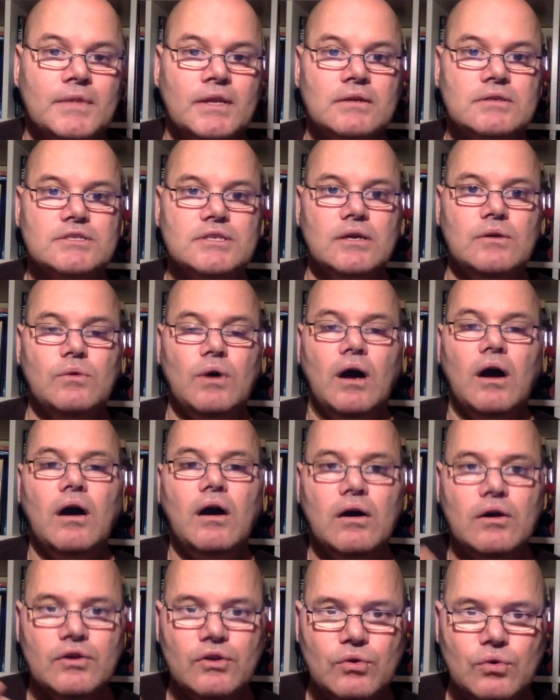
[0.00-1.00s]
So
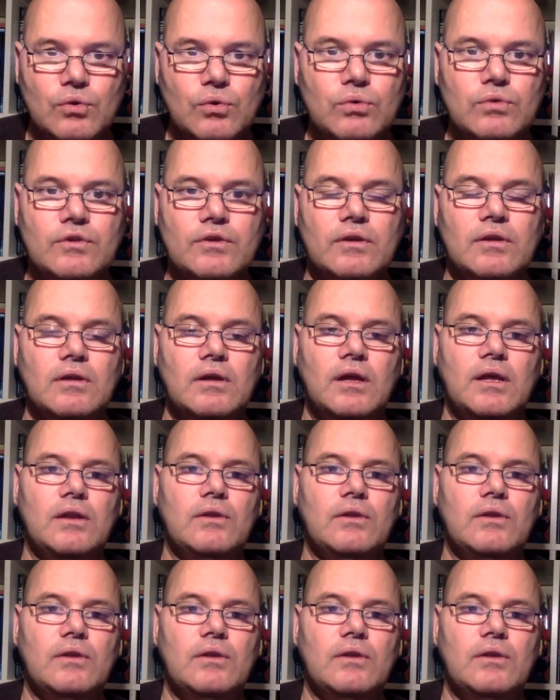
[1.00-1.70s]
Arnold, uh,